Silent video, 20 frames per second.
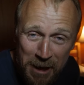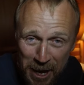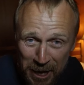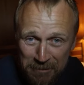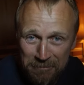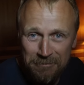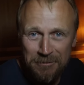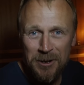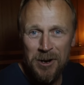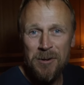back
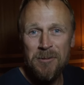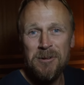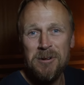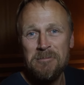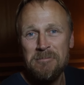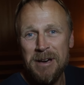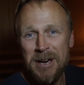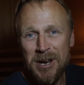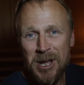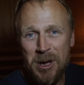and forward
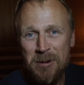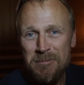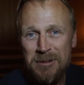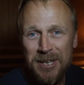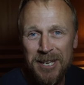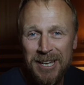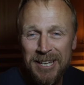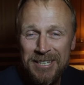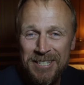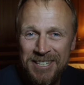about
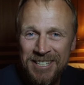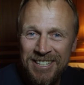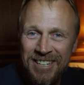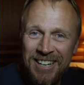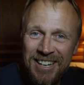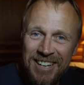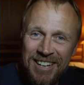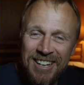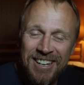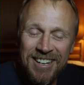OBS
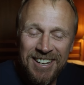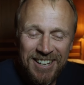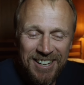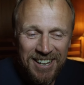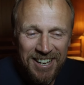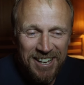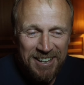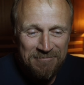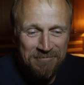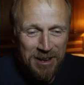
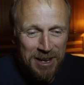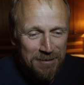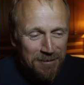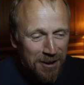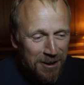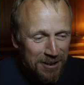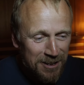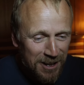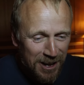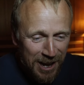and
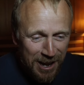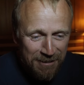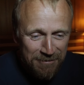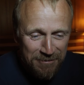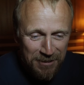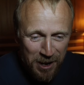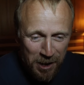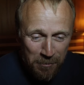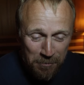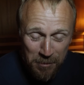
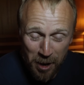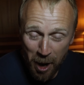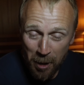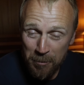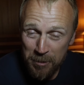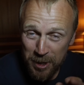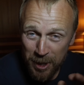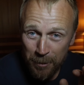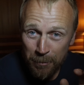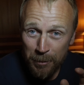mimoLive. I'm, I
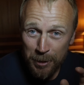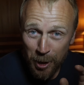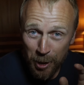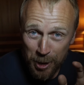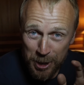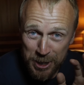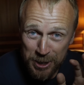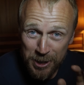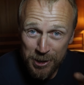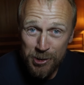mean, I'm
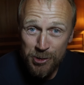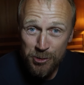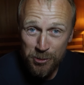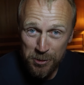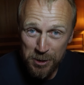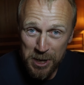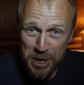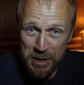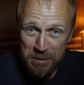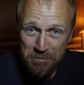in a
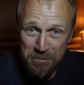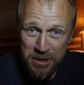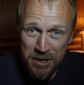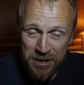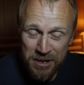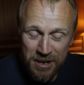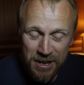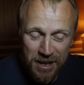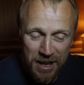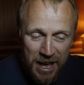dream
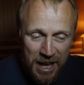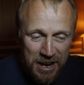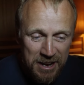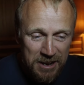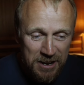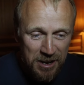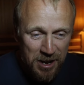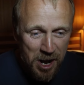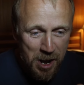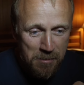
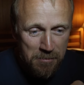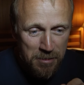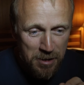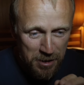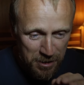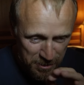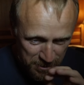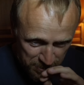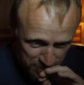and I'm